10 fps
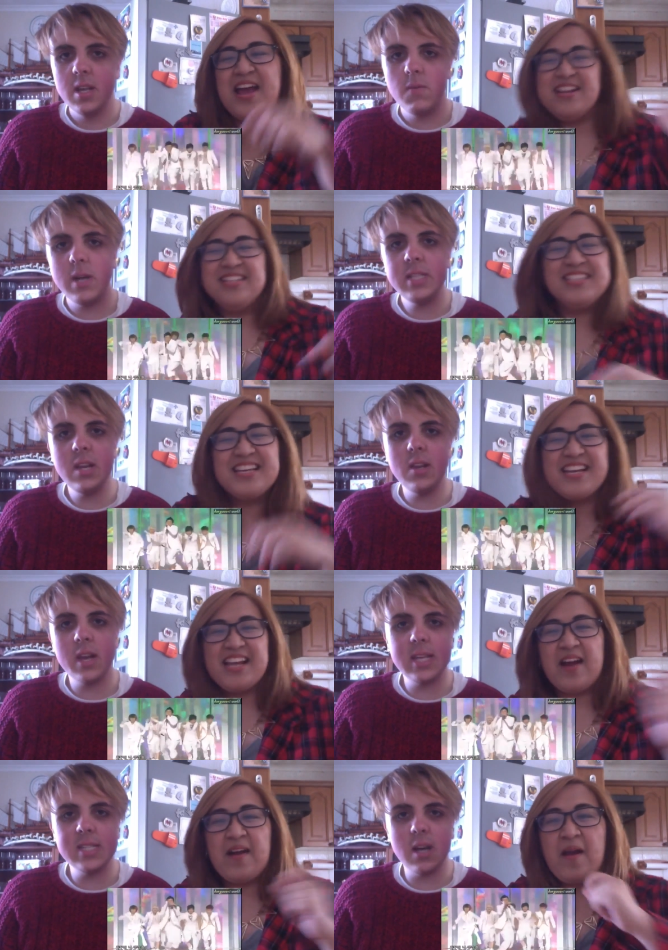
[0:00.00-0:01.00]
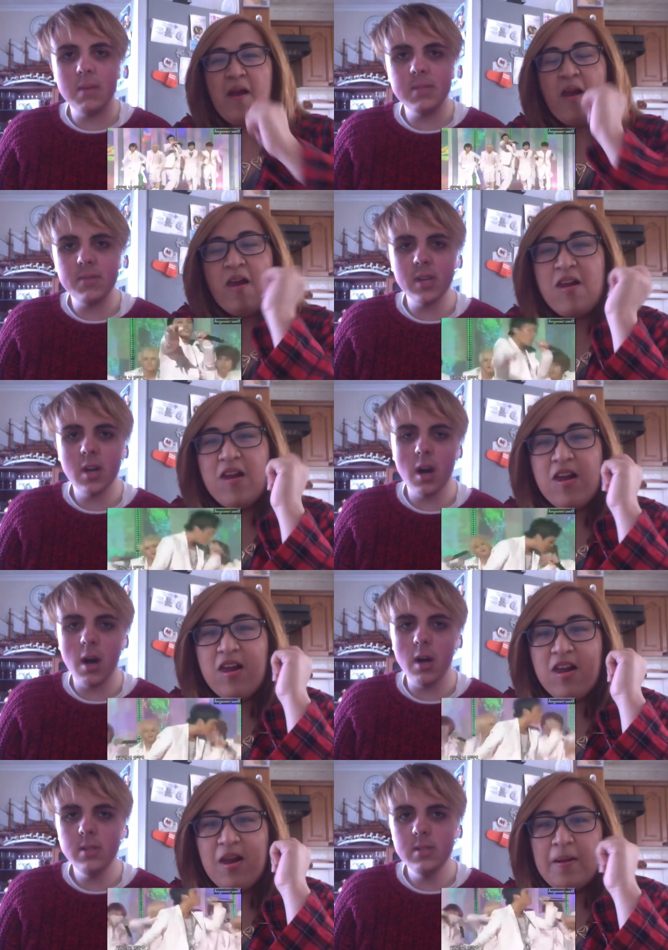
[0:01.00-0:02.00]
Speaker 1: Why does it look like his arms are in
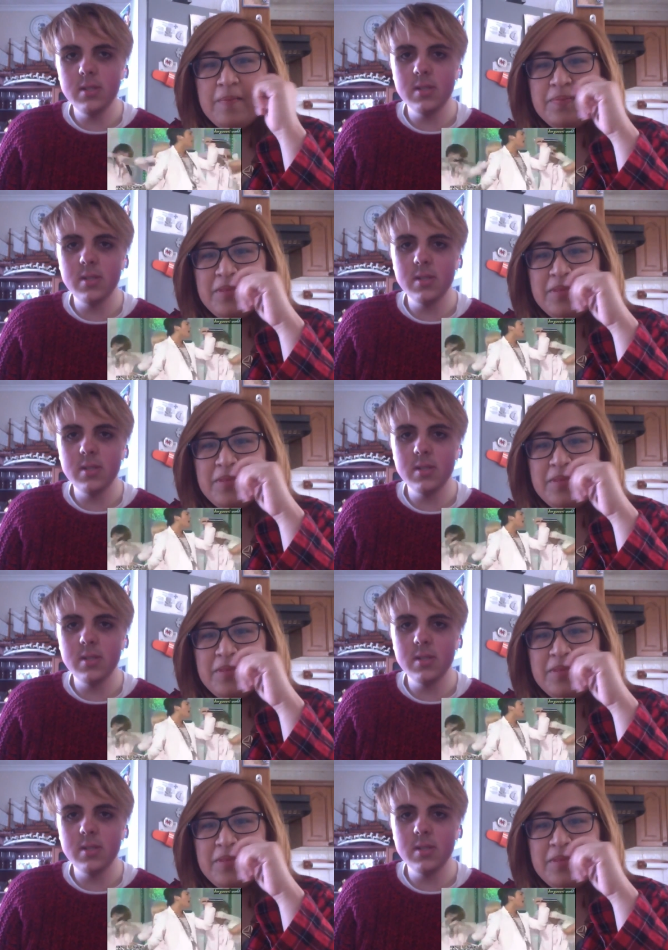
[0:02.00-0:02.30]
half?